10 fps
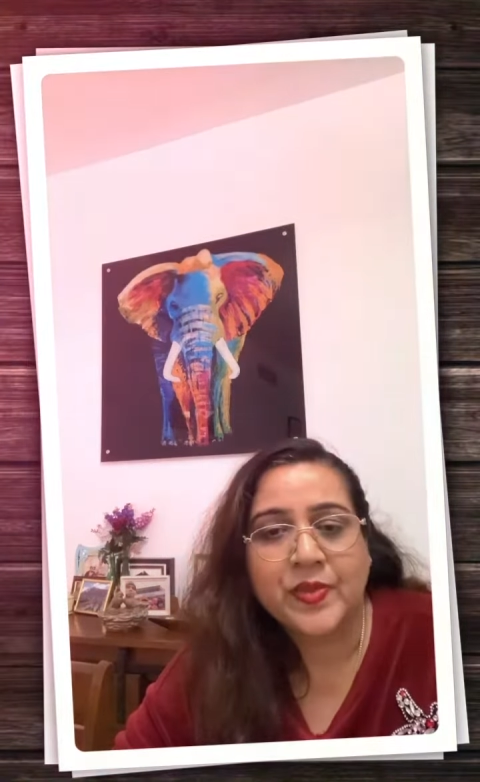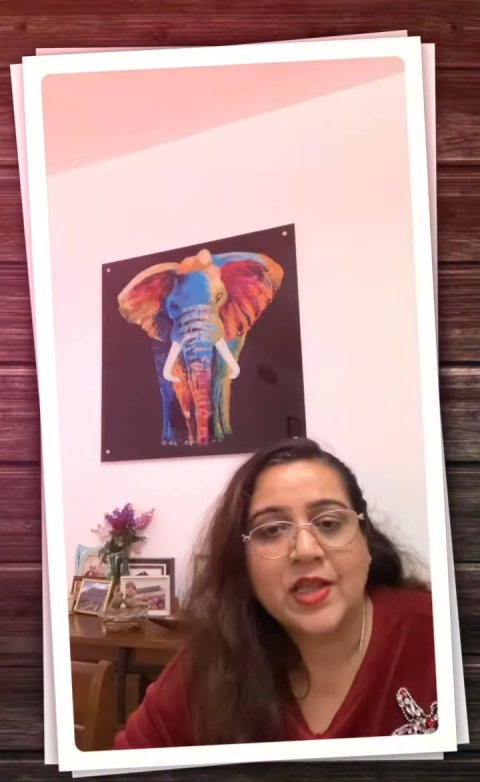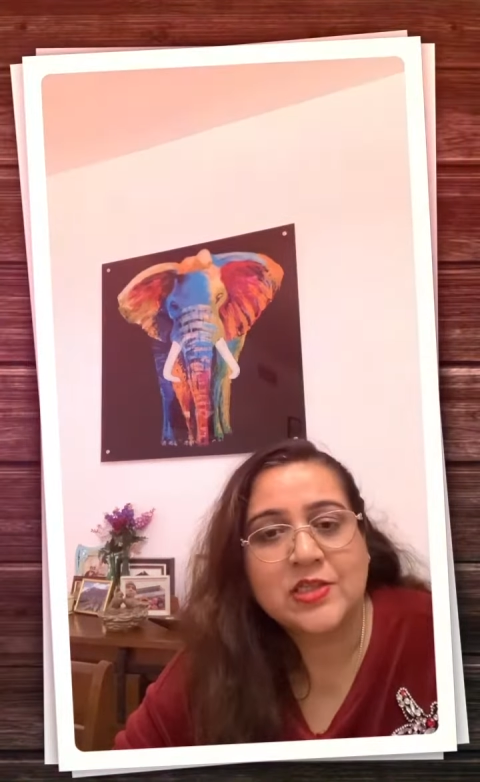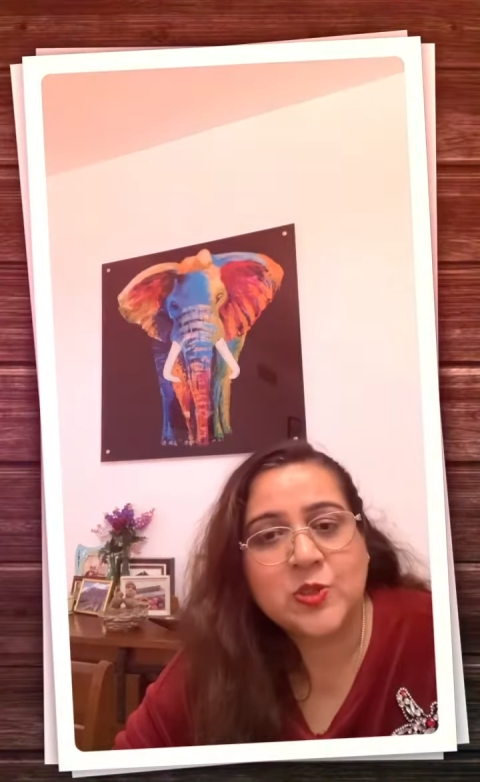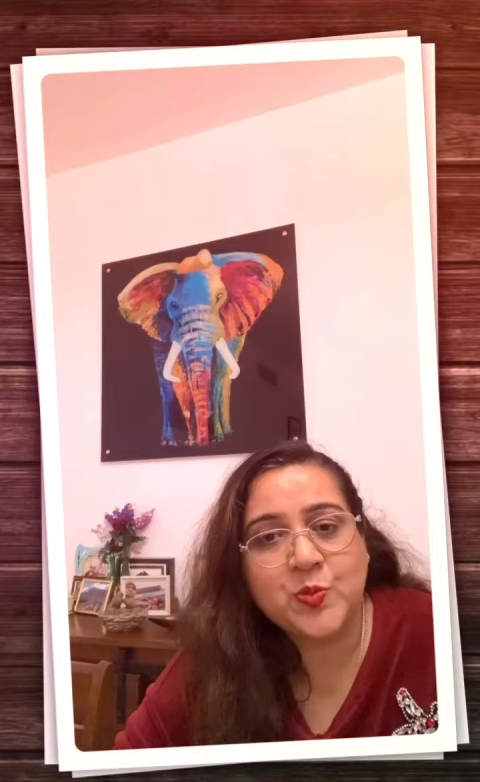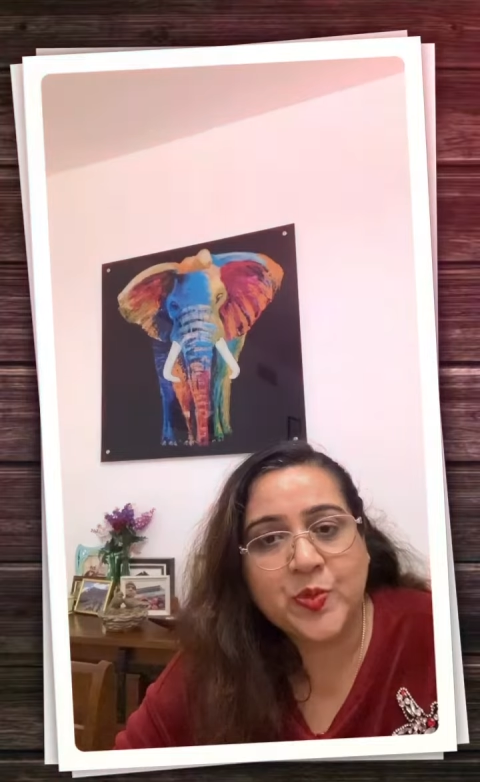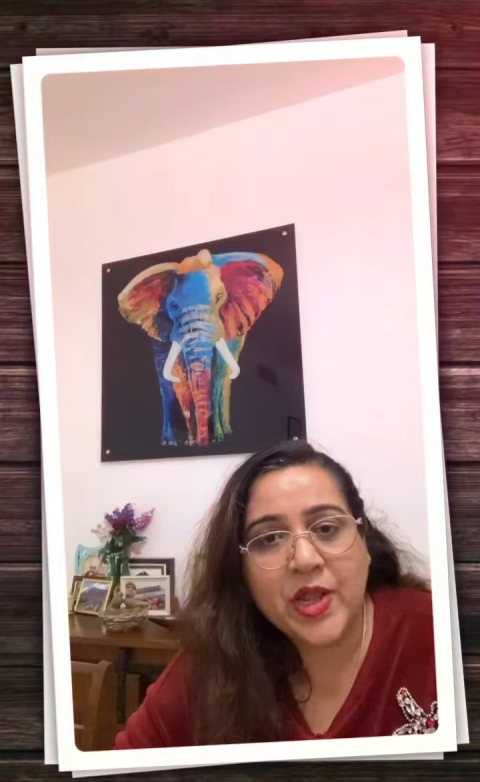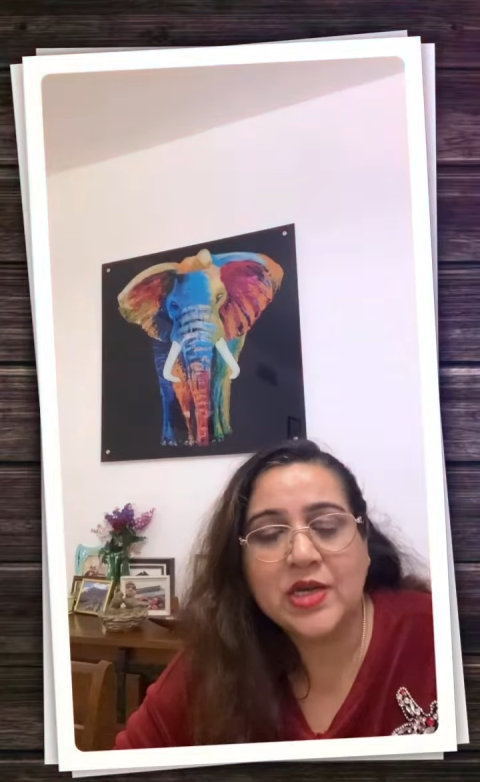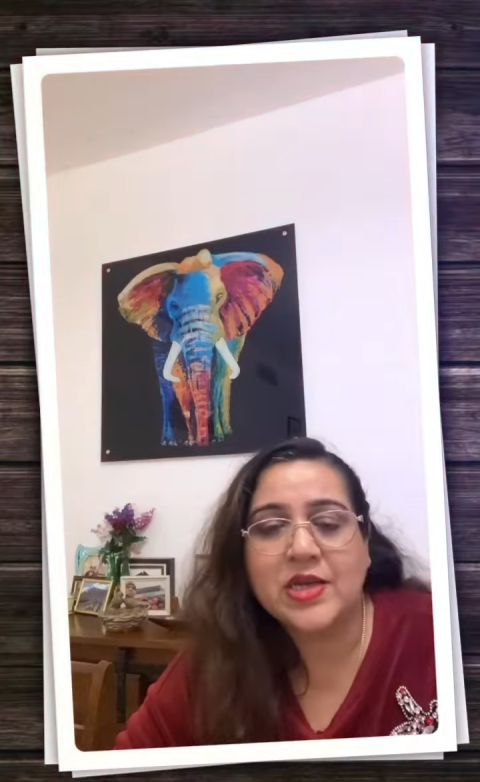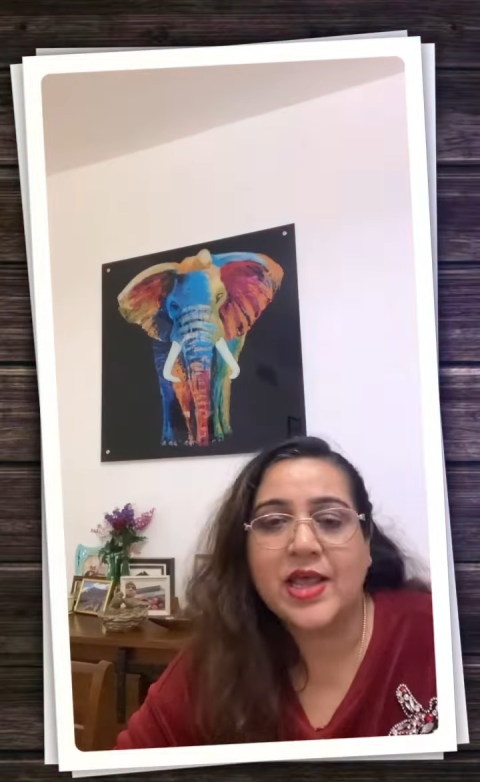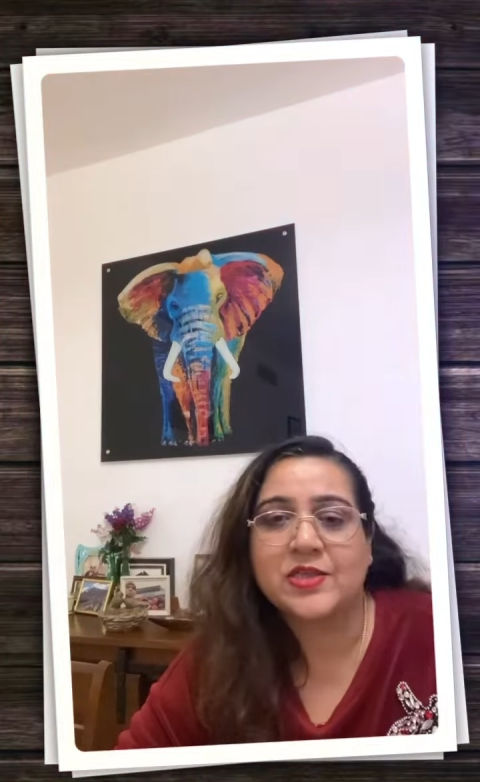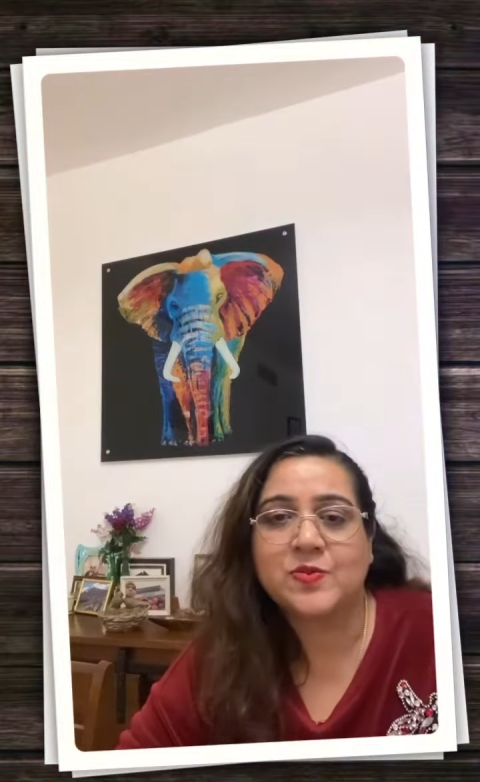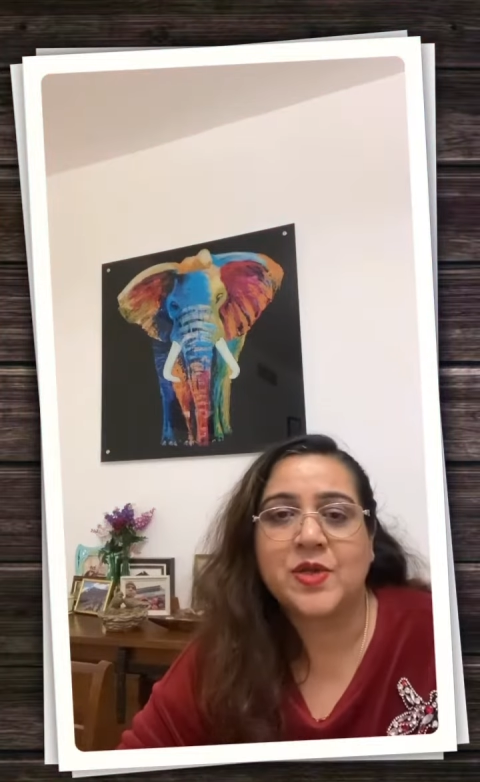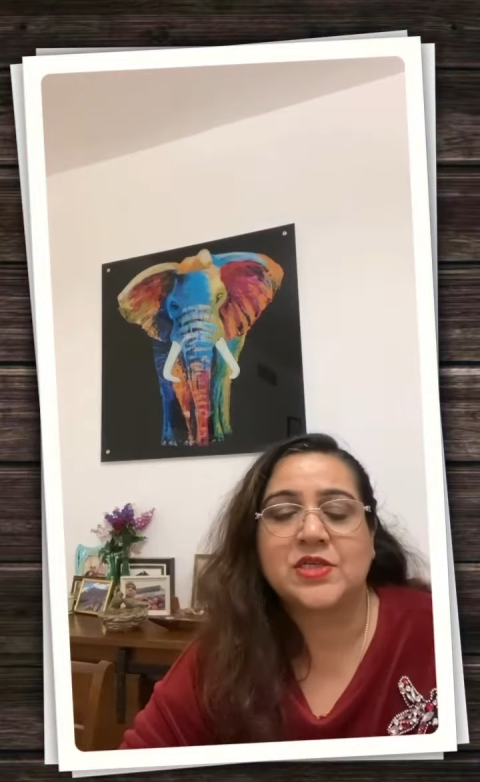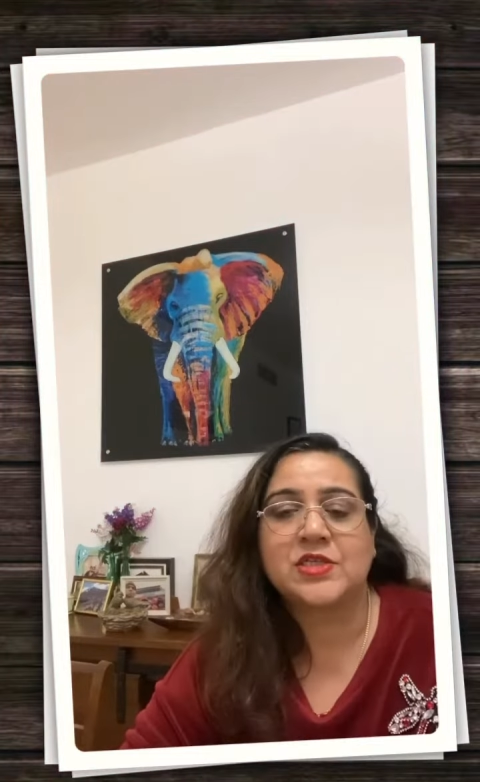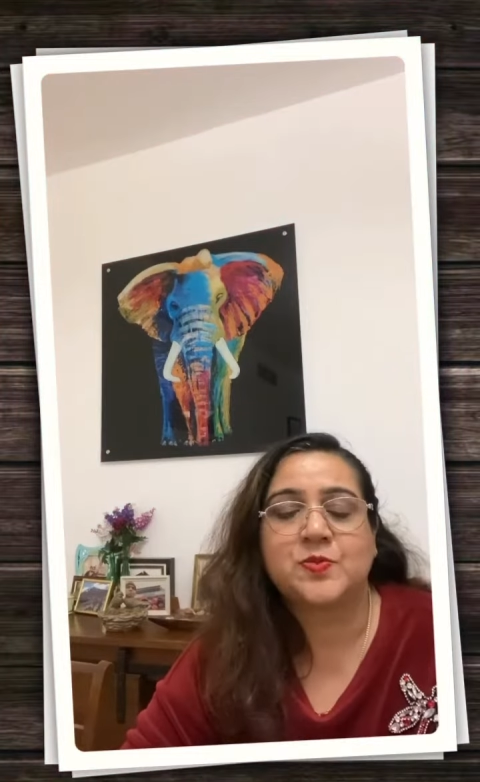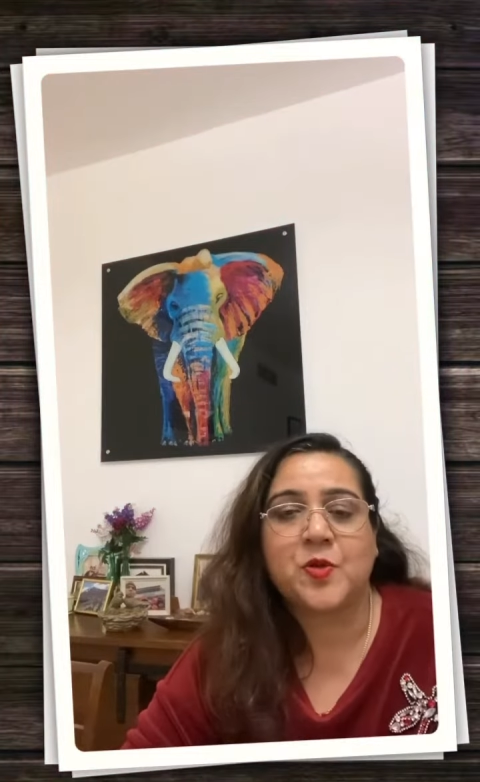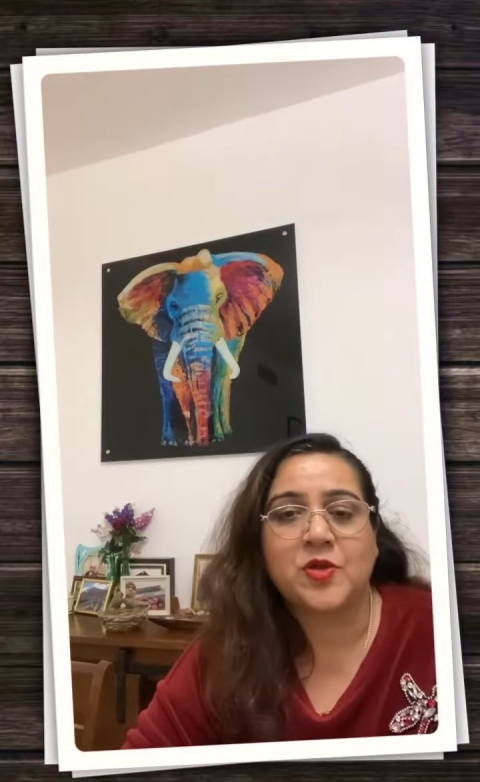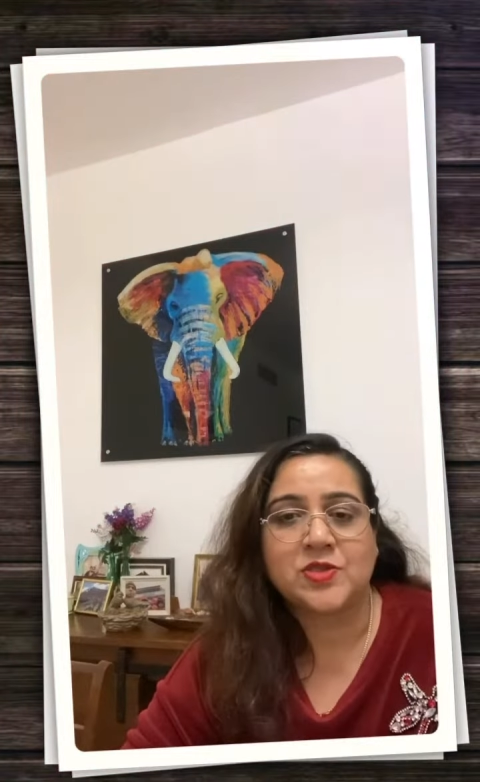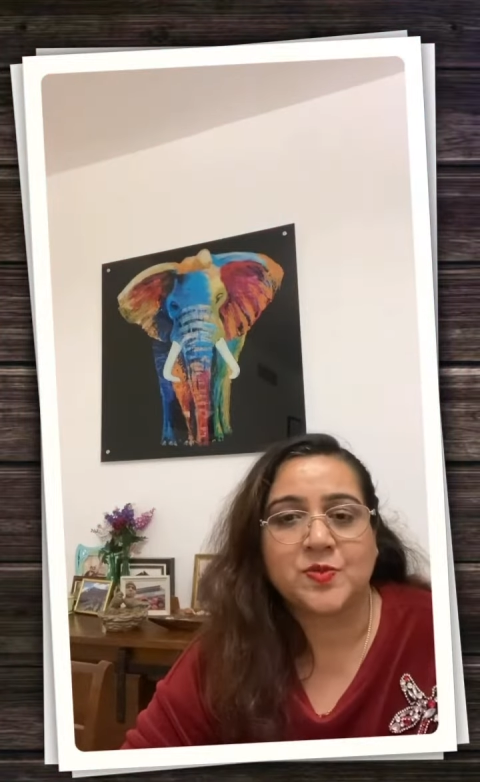Spread it as much as
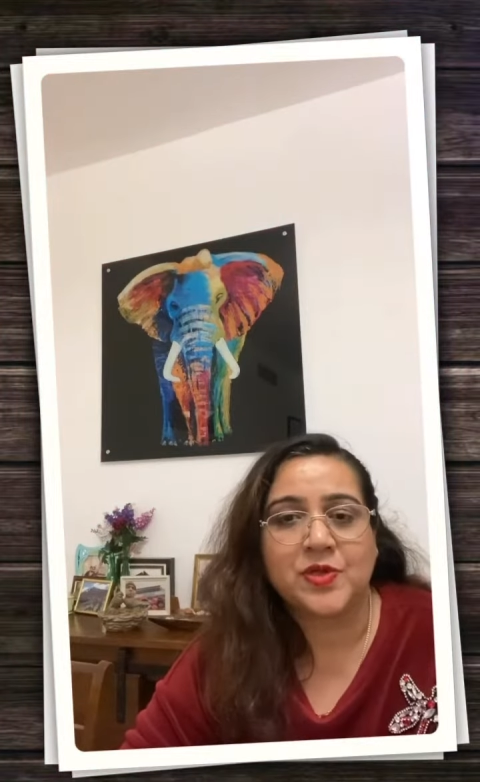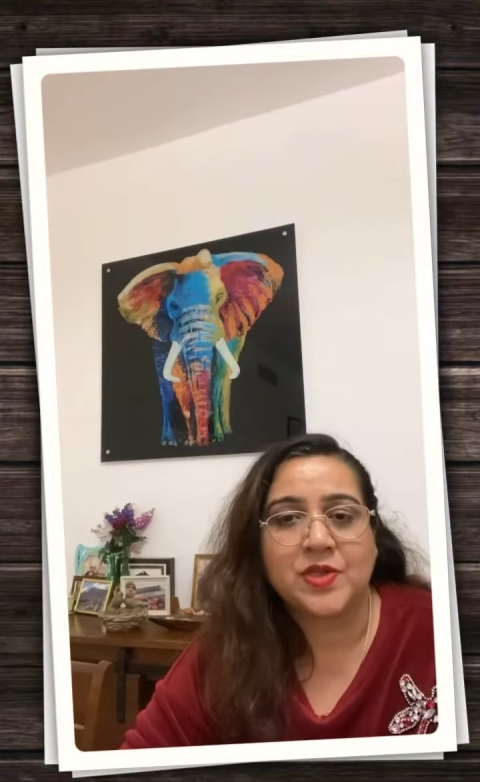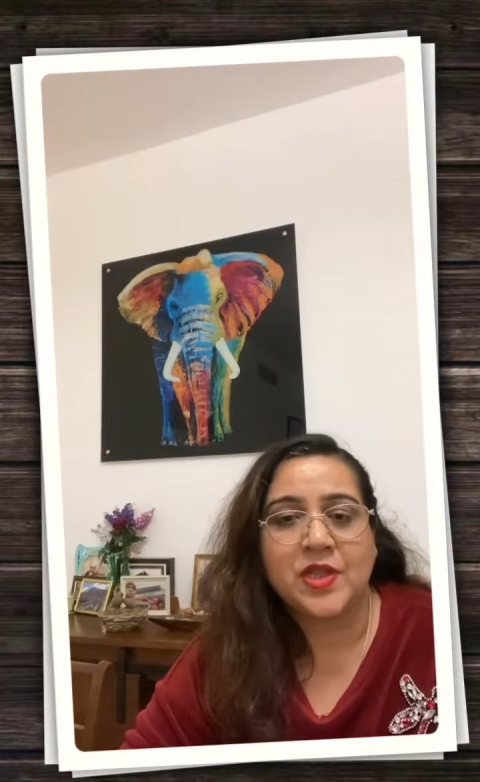possible.